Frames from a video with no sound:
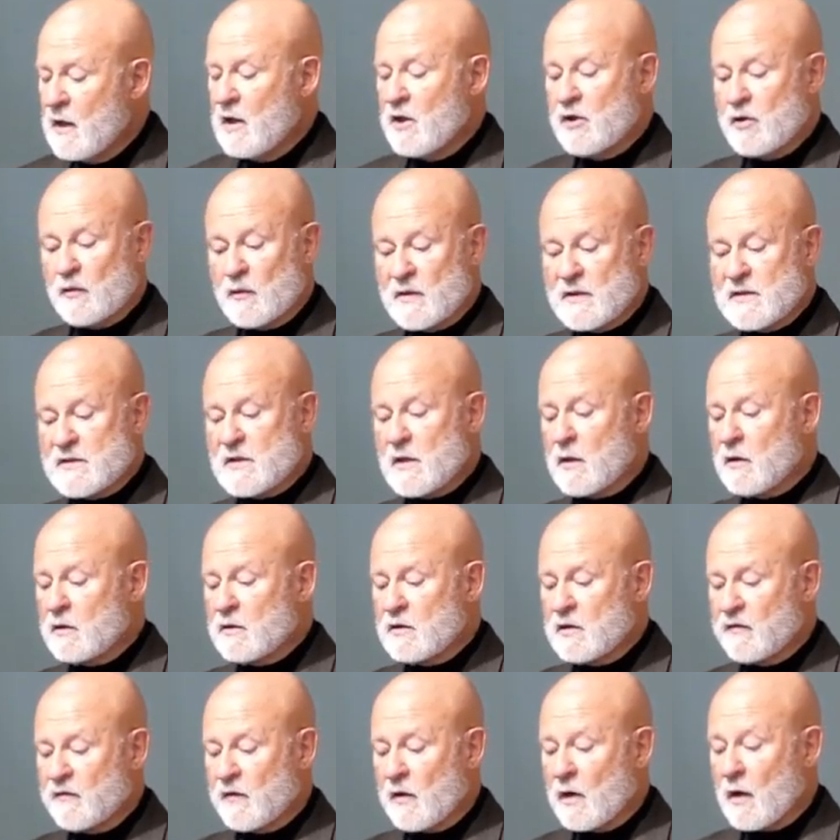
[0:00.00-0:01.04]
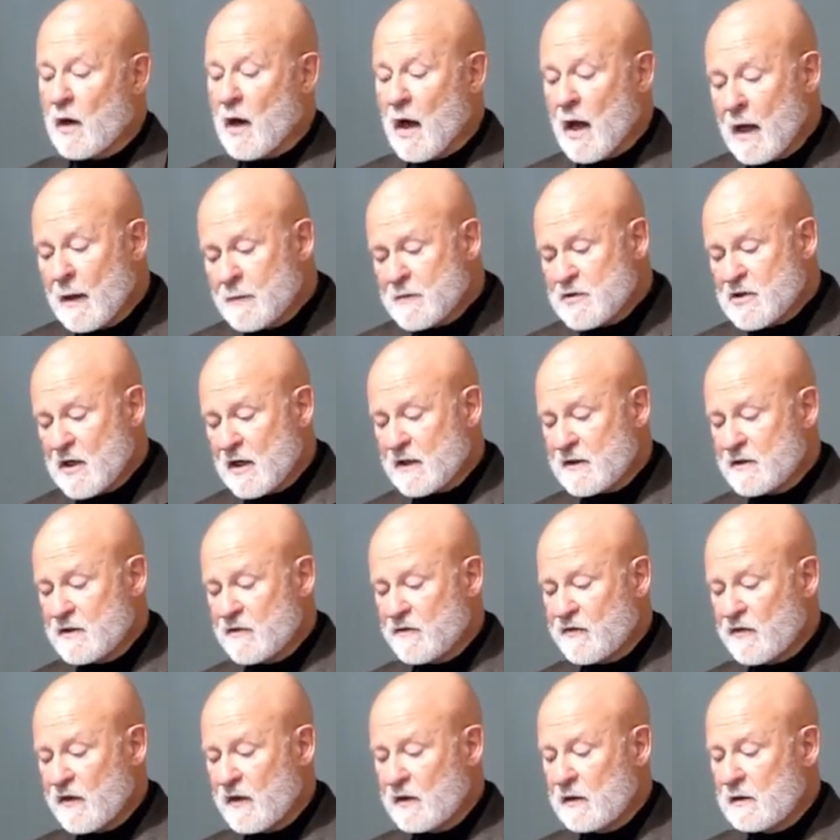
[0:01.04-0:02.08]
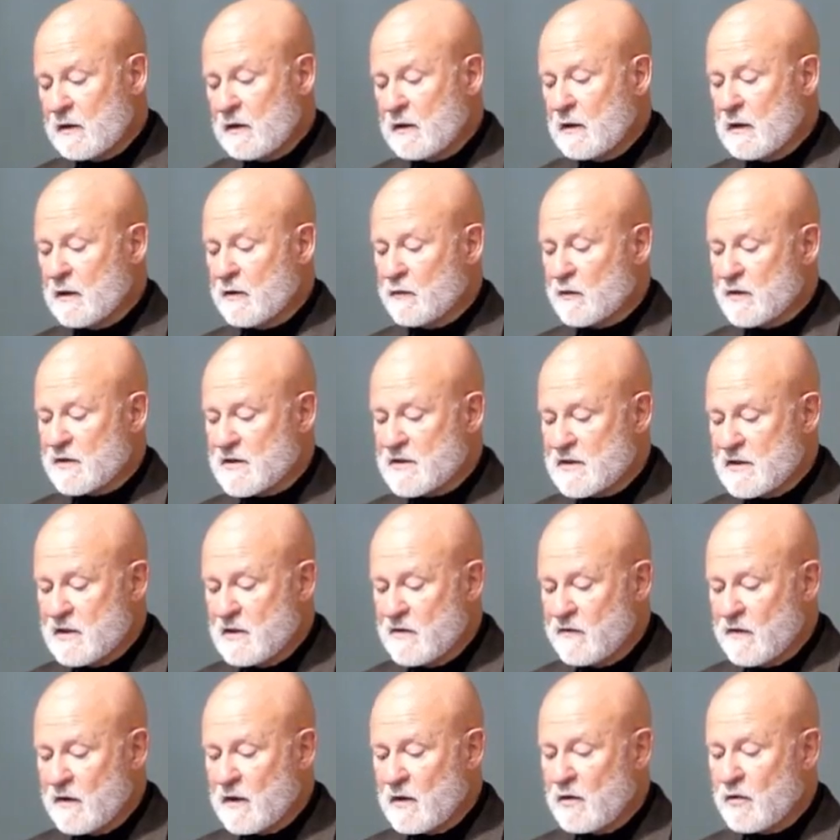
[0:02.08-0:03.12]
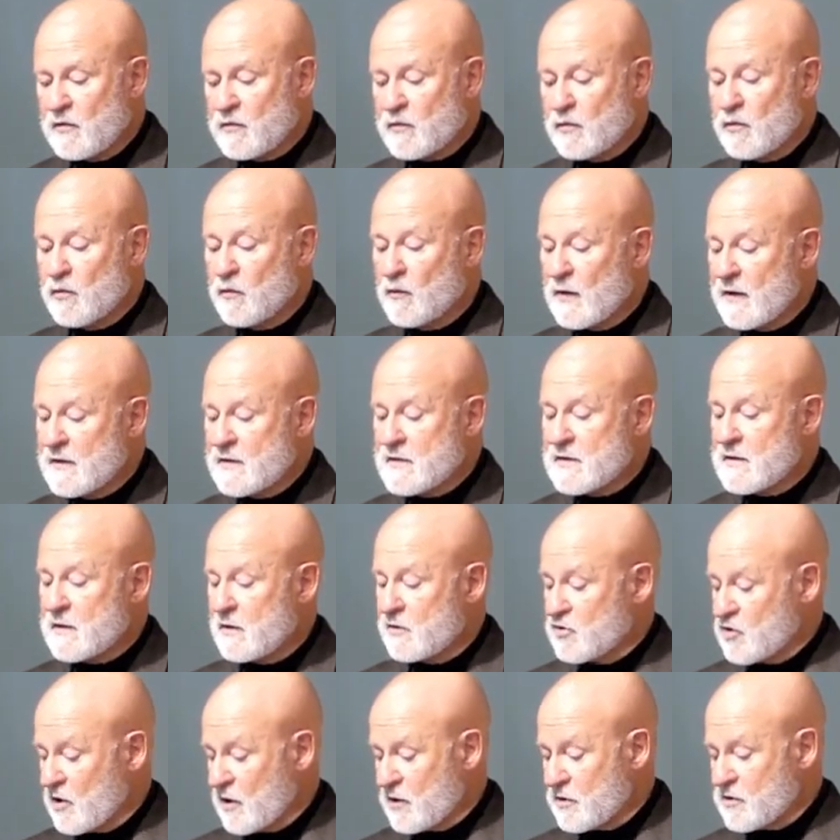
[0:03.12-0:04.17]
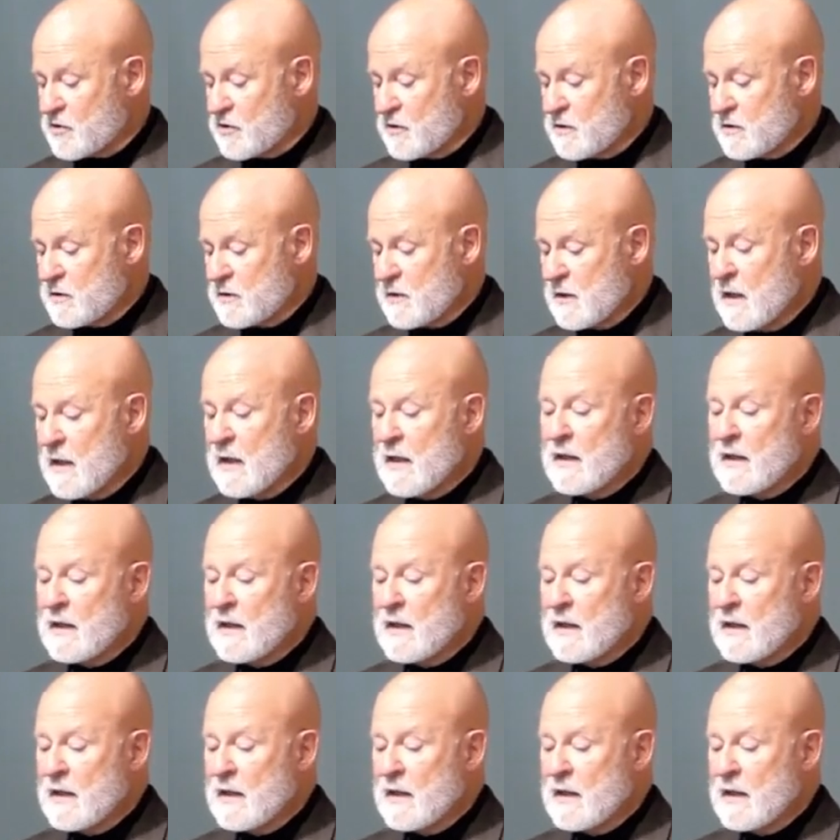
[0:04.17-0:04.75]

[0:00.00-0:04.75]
the result of our objective thinking and receiving through race suggestions,